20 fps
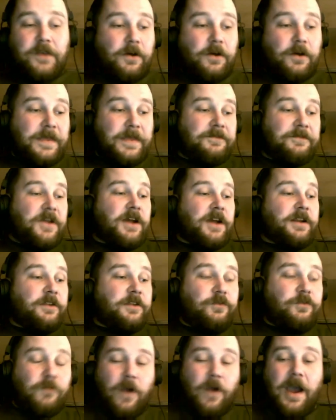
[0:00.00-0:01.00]
they've got to
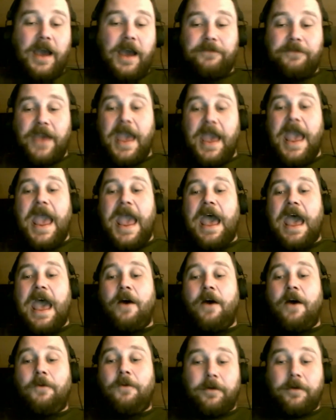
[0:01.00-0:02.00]
drive
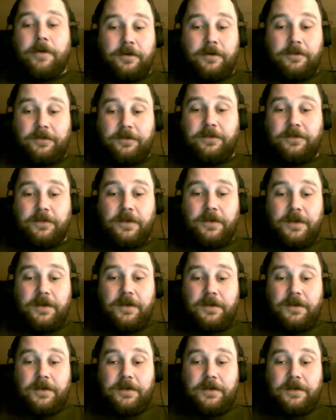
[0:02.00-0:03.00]
hours
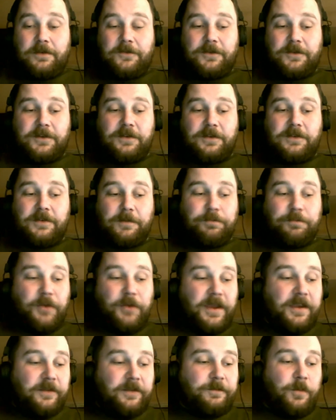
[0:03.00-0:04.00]
to
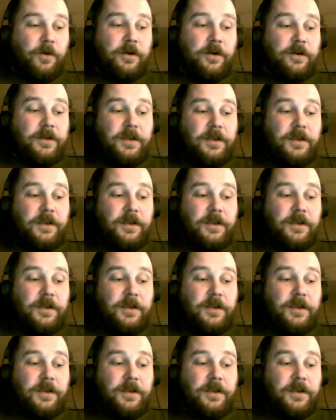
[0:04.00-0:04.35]
play a sport.